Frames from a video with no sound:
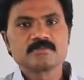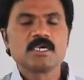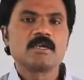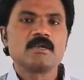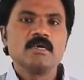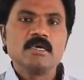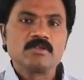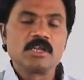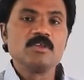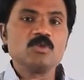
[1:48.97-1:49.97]
Then
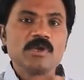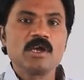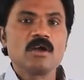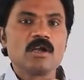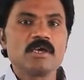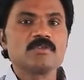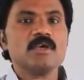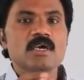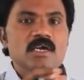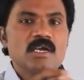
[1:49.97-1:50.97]
that is we call as
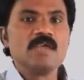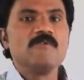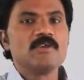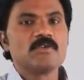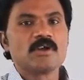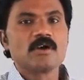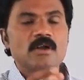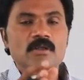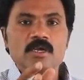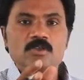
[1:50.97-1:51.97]
cleavage and
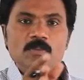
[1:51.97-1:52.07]
all.